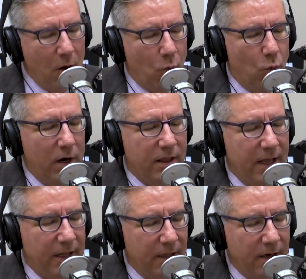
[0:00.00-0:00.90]
one
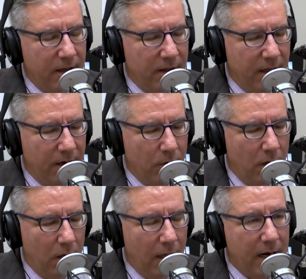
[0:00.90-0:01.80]
thing that
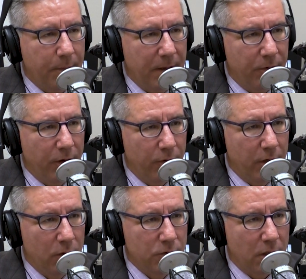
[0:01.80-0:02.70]
a lot of people don't
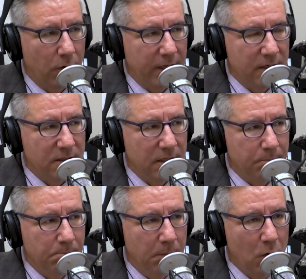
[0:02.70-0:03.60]
know, Toni, is
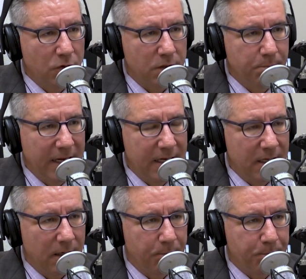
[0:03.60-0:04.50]
that most
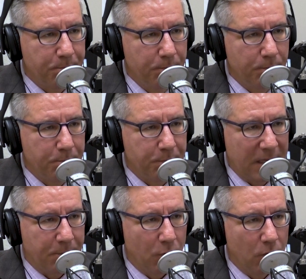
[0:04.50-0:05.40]
media
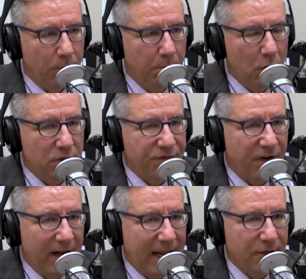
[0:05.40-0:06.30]
people, most
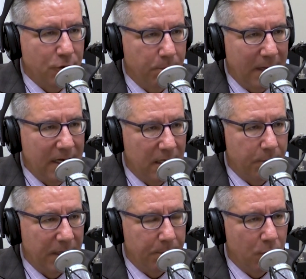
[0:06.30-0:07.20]
financial media
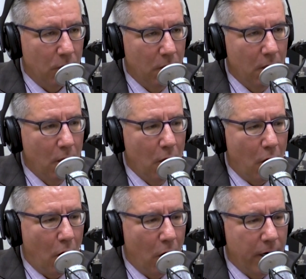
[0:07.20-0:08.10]
people,
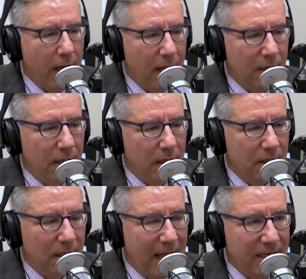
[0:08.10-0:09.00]
are not
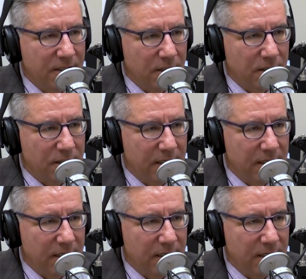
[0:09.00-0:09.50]
licensed